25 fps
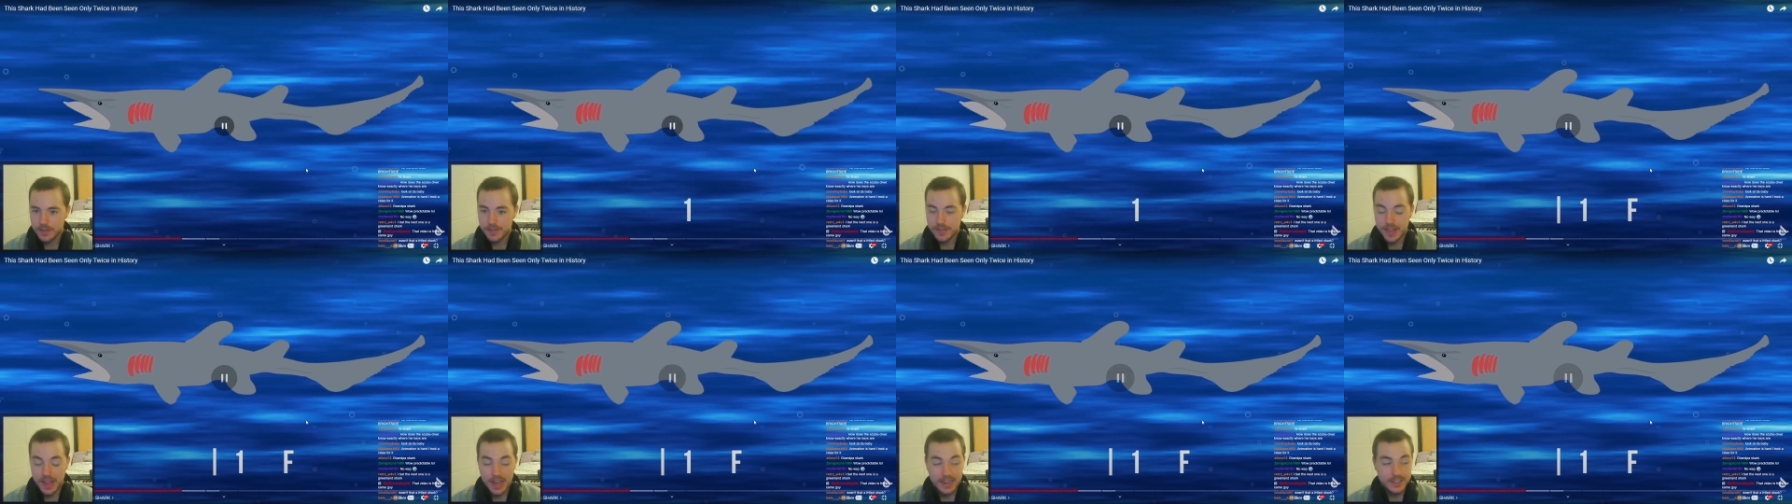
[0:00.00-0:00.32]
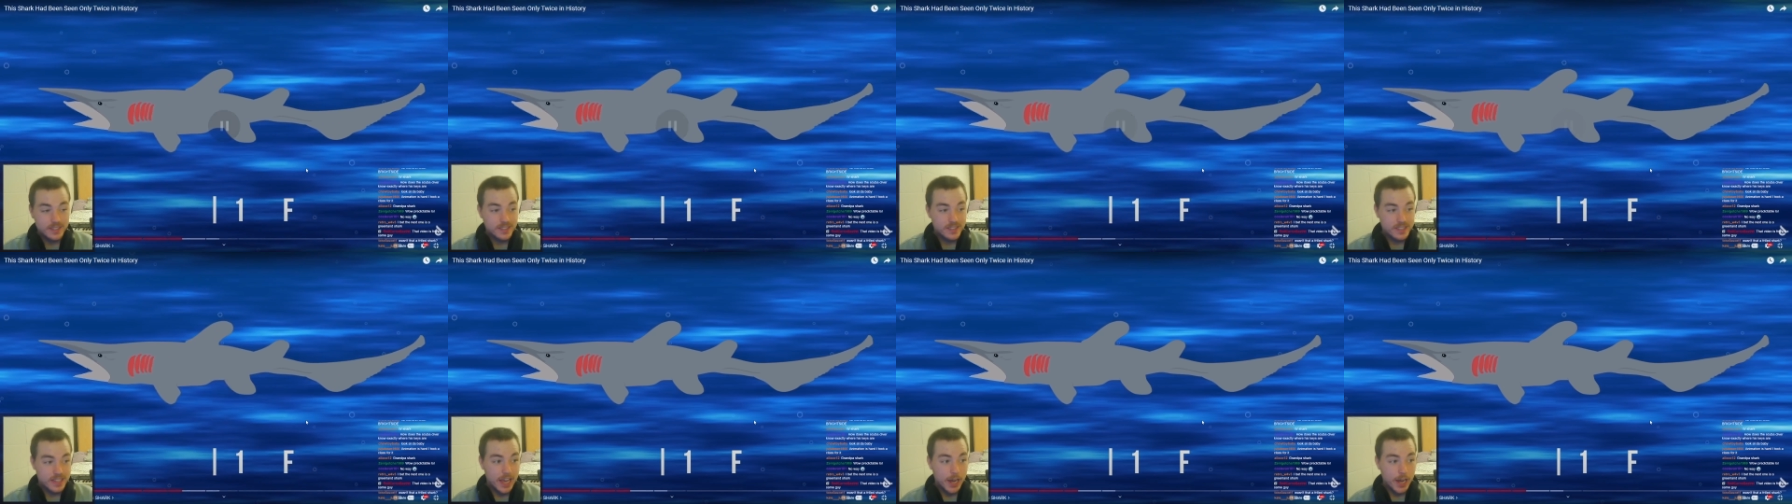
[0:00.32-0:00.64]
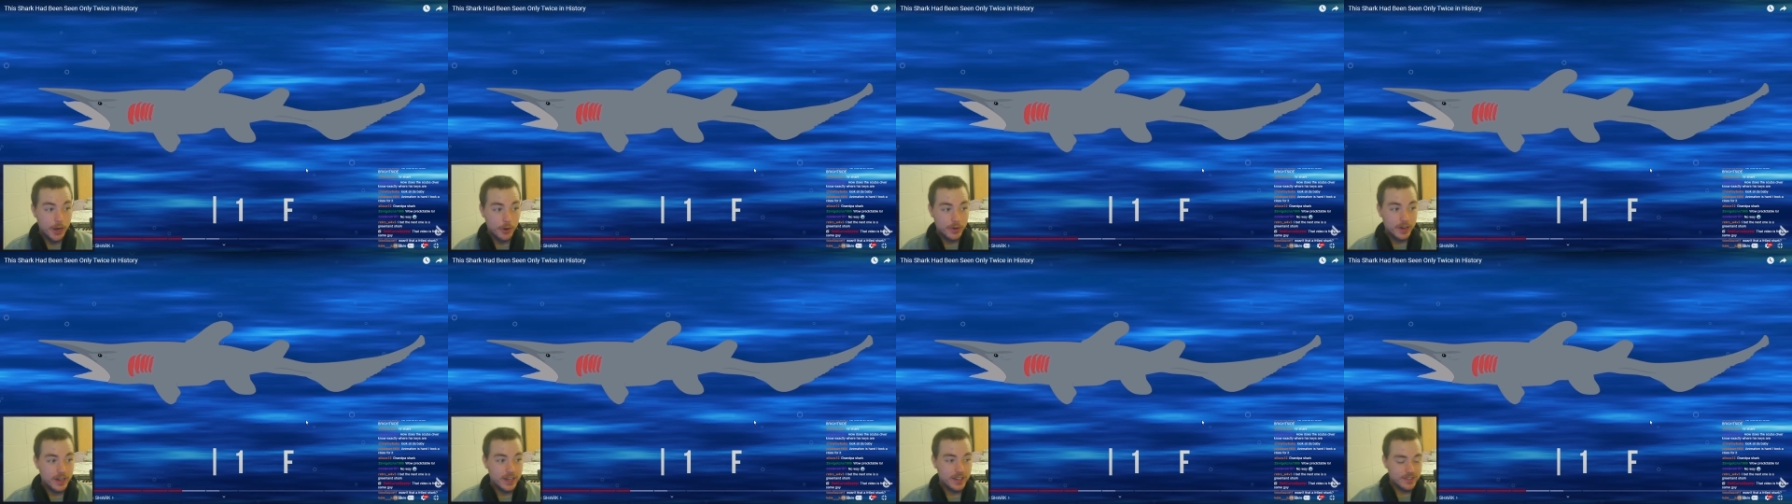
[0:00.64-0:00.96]
That's
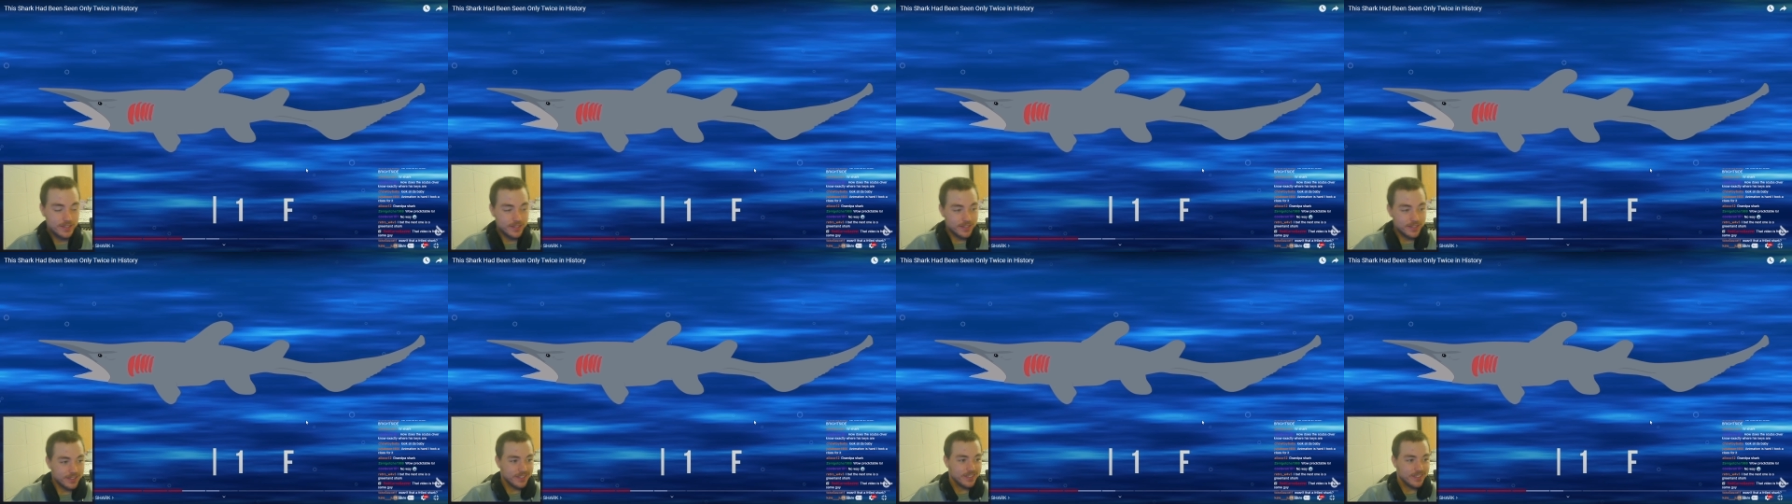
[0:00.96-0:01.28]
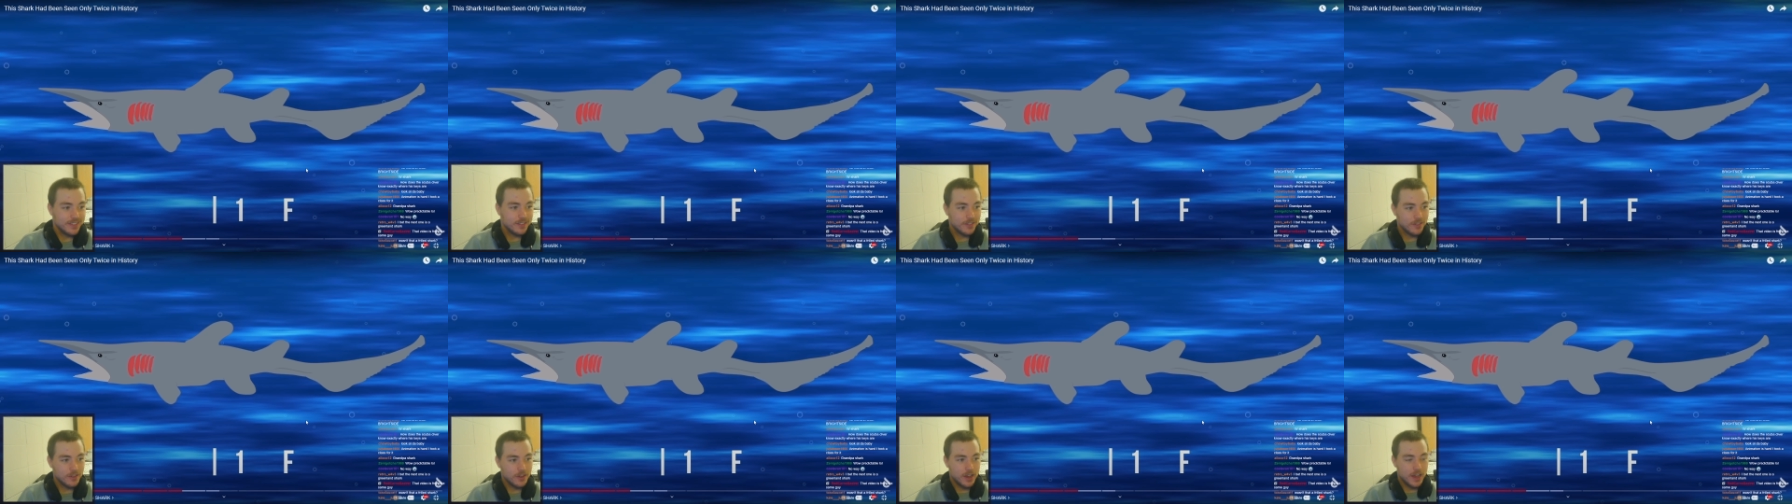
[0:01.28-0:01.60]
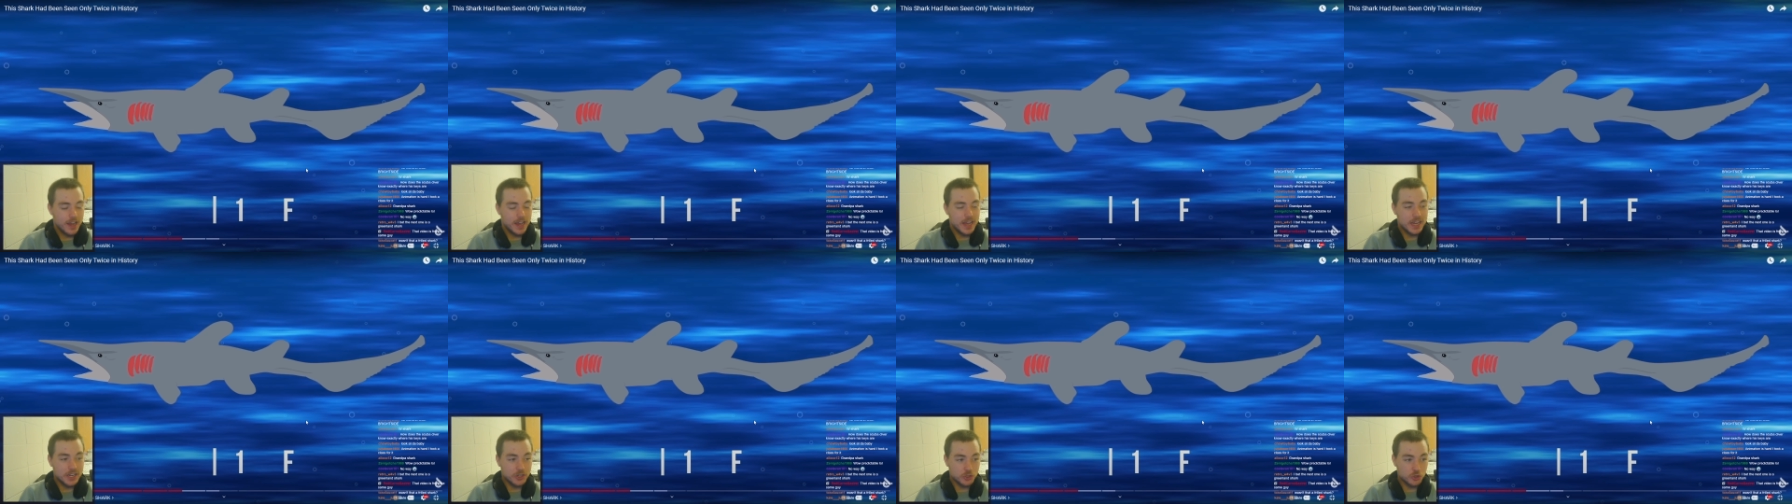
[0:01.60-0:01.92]
scary.
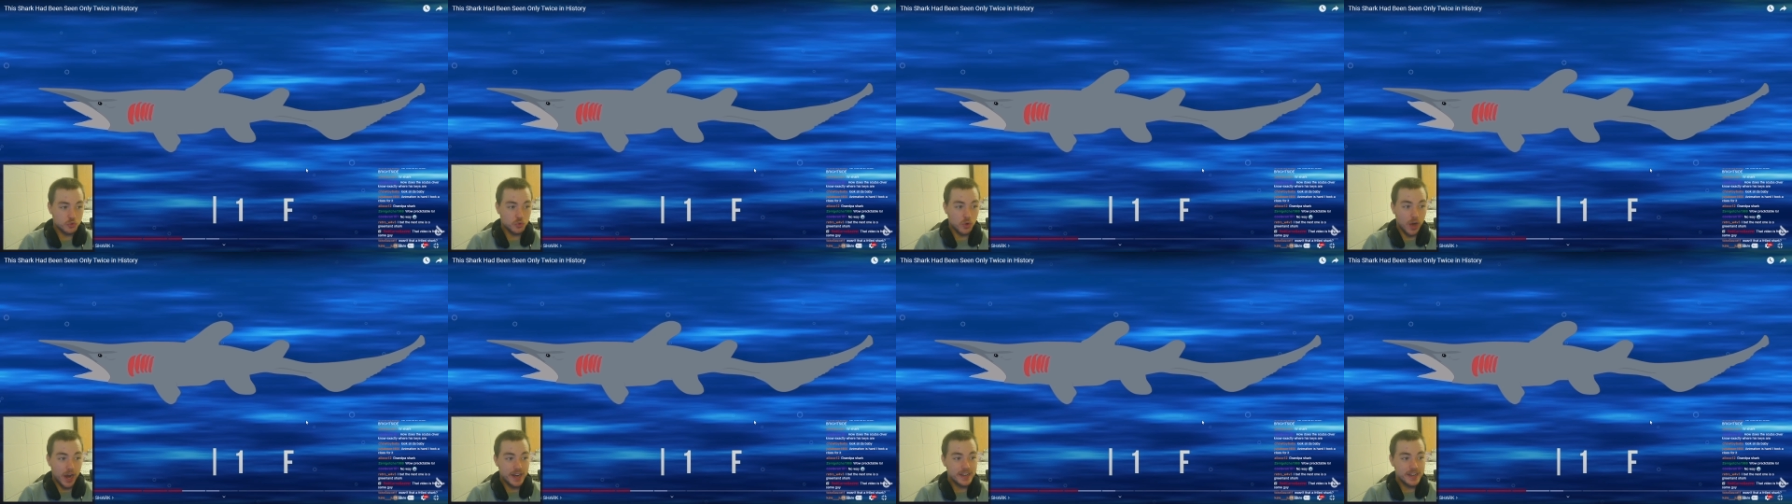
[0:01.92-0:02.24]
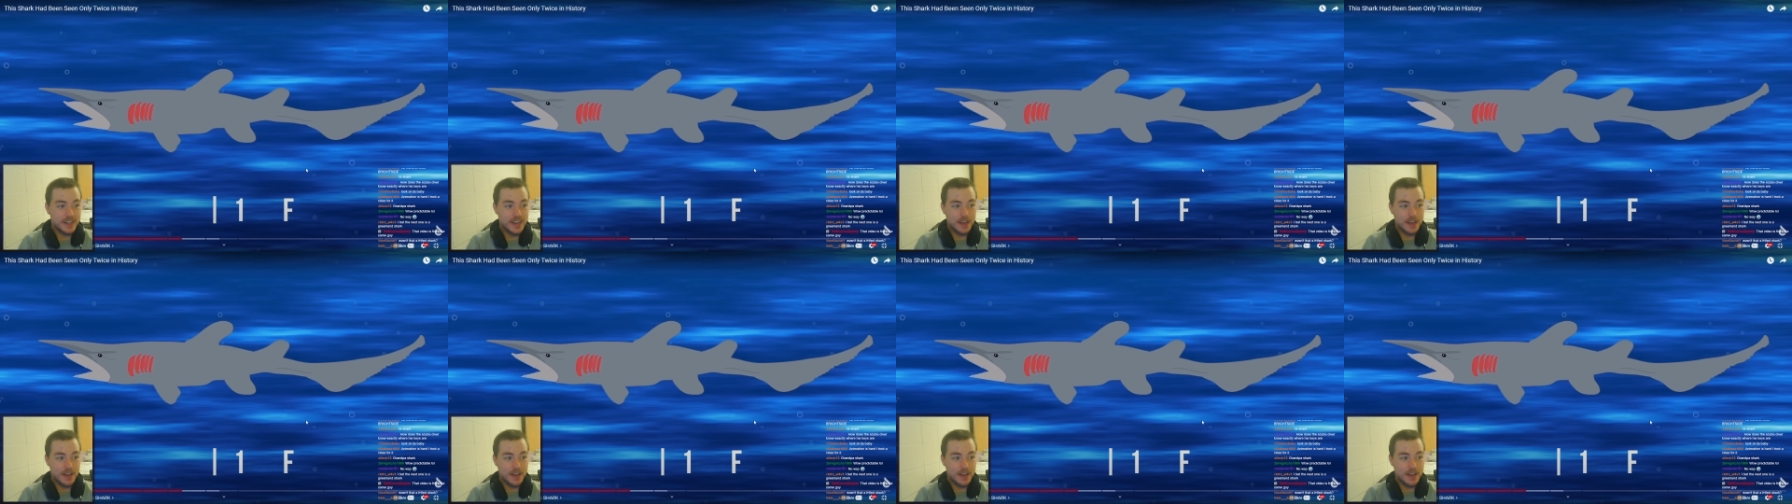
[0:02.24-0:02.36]
He tried